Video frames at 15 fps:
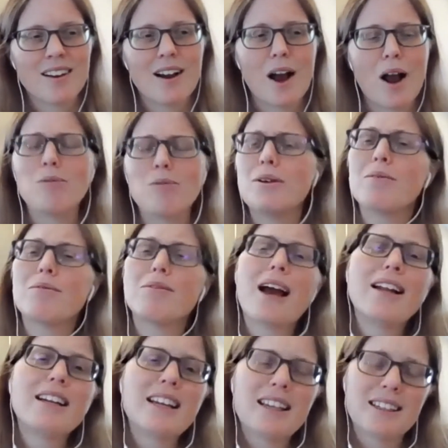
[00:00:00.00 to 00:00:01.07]
Are we
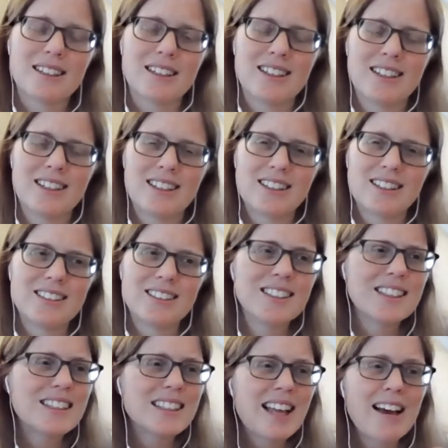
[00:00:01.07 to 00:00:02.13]
ready to
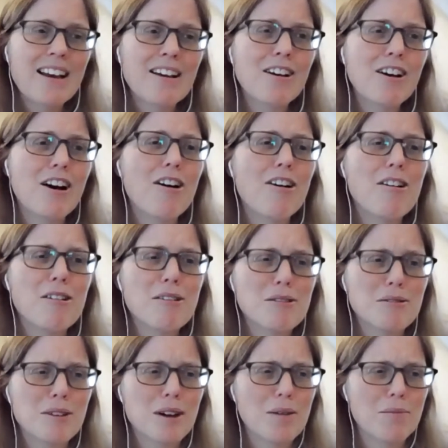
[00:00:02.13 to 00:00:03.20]
let
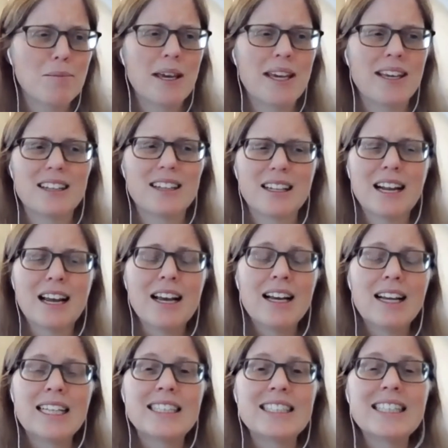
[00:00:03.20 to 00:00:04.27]
go a bit and
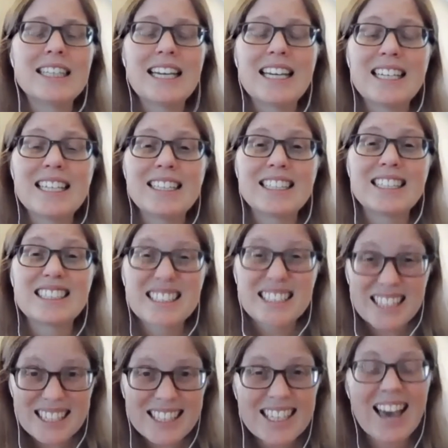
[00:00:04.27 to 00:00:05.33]
lean
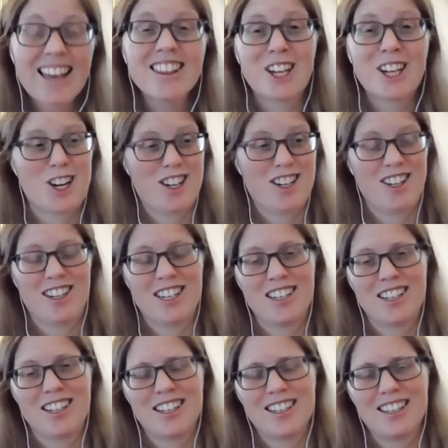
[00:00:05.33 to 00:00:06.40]
together
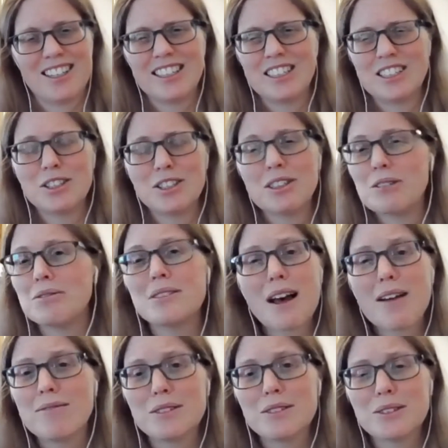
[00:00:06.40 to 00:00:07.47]
into new
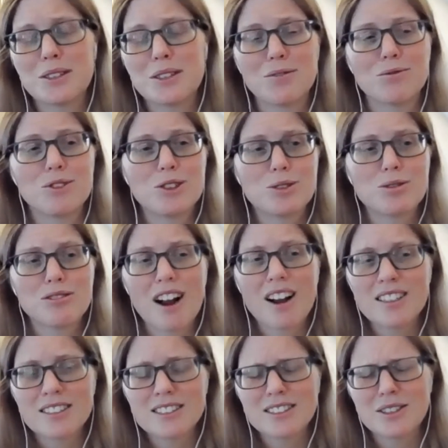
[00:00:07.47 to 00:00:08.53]
levels of
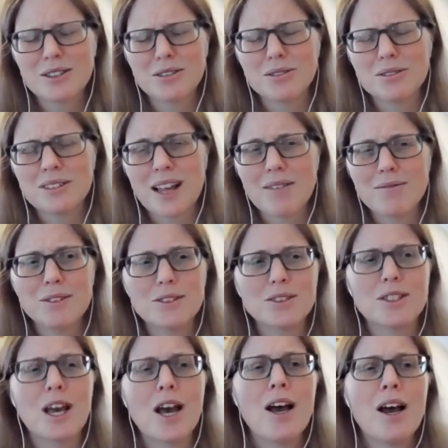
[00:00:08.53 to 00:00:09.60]
trust, new
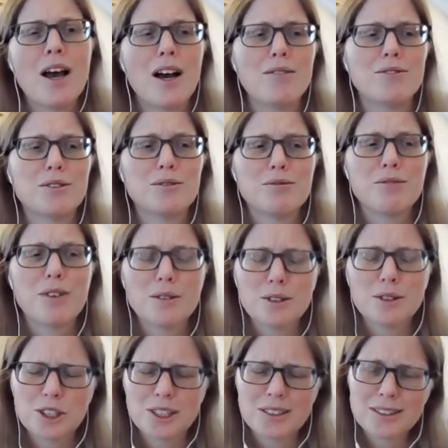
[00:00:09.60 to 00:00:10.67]
levels of
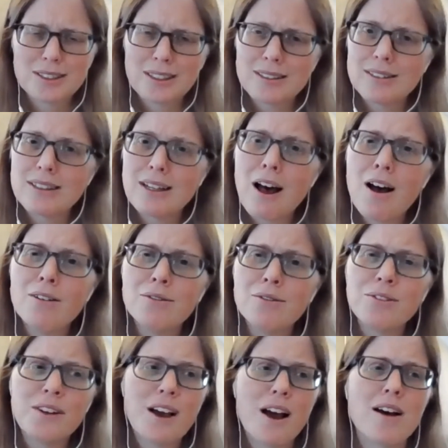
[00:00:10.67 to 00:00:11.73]
devotion to
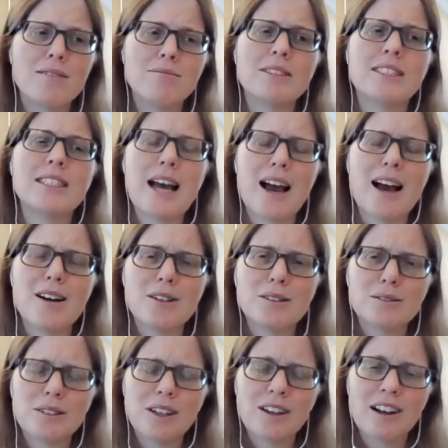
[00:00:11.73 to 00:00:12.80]
love come
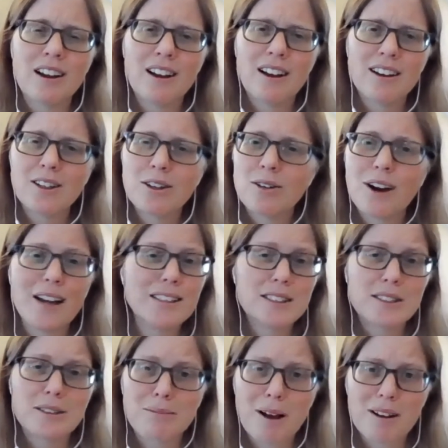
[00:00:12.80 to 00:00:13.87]
down,
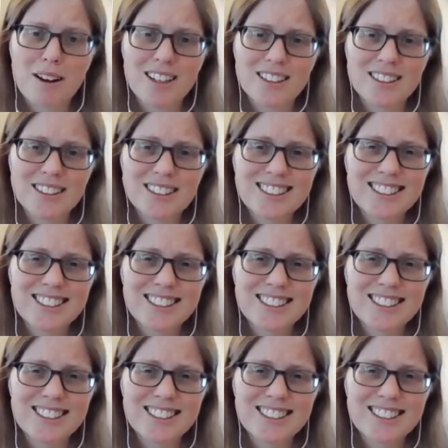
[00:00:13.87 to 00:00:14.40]
Christ among us.